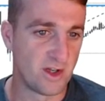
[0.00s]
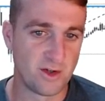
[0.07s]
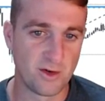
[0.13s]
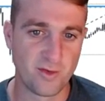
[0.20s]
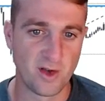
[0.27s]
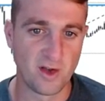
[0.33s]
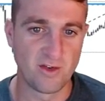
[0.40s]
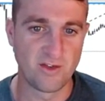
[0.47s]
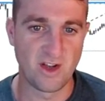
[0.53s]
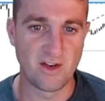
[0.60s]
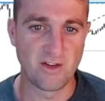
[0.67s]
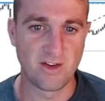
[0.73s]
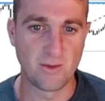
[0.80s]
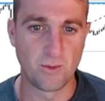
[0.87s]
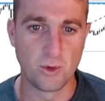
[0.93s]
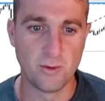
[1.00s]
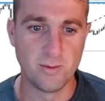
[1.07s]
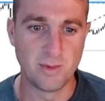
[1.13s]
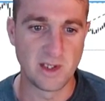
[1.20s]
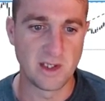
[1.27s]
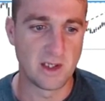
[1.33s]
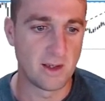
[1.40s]
I do think 10 cent will
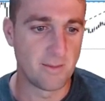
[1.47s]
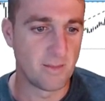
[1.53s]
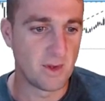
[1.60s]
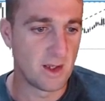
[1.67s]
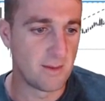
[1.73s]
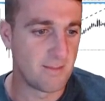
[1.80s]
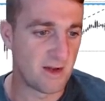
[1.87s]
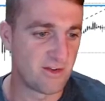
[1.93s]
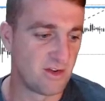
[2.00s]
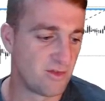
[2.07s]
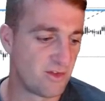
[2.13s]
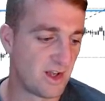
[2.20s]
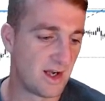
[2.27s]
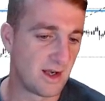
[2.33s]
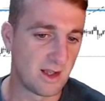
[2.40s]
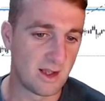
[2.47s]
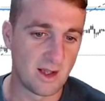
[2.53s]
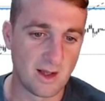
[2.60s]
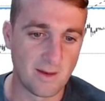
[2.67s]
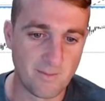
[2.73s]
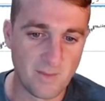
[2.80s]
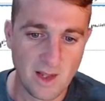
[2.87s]
be a massive
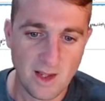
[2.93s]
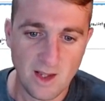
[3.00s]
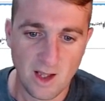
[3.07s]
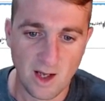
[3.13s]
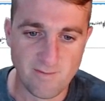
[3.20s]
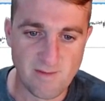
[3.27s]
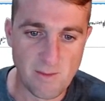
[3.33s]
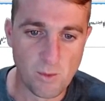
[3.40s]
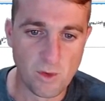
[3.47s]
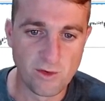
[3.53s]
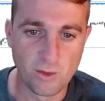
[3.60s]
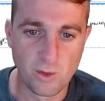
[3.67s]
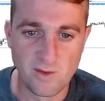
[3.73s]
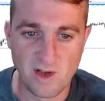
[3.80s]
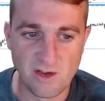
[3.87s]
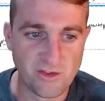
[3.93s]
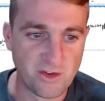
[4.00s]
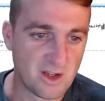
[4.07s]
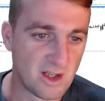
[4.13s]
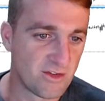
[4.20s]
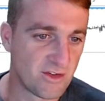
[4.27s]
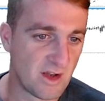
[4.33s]
target, and then once we
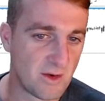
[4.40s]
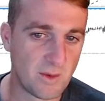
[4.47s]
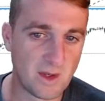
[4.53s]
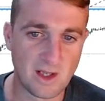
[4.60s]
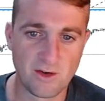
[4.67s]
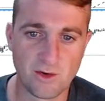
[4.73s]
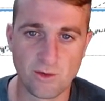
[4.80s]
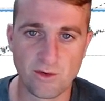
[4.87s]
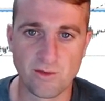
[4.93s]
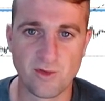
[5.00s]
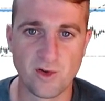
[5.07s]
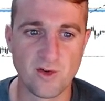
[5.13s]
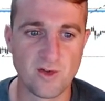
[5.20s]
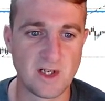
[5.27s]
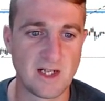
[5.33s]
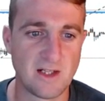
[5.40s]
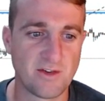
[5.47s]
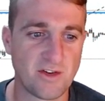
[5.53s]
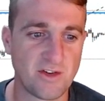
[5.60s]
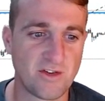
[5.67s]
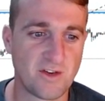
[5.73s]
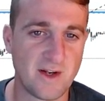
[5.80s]
eventually get to there, we can do some further
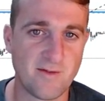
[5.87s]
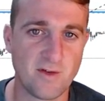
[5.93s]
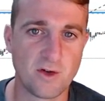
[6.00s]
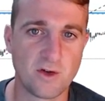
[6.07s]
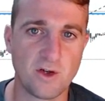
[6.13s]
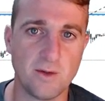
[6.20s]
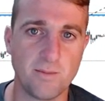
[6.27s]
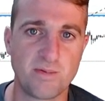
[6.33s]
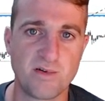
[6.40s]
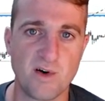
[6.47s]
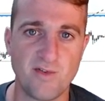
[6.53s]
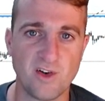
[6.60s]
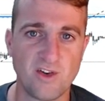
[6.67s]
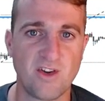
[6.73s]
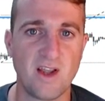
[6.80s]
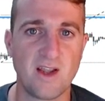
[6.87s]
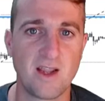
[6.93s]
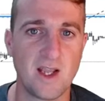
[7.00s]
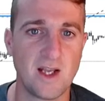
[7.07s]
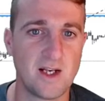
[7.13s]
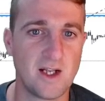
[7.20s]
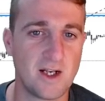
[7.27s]
analysis and have a look at profit
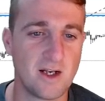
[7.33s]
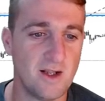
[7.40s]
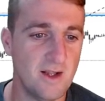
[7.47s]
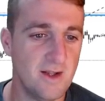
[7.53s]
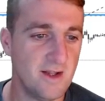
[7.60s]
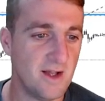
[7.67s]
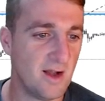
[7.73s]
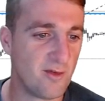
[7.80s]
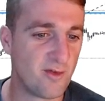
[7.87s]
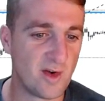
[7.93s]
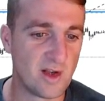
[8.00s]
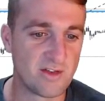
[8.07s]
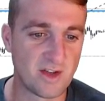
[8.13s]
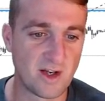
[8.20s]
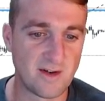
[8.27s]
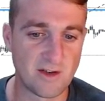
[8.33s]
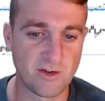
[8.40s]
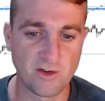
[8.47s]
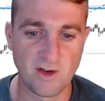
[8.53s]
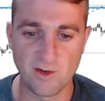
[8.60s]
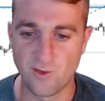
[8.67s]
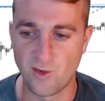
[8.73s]
taking and things like that.
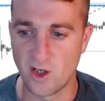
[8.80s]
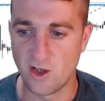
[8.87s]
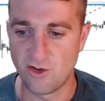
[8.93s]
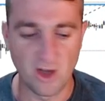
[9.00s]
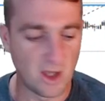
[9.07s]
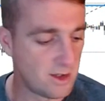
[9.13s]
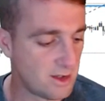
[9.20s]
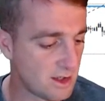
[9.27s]
So that's VChain.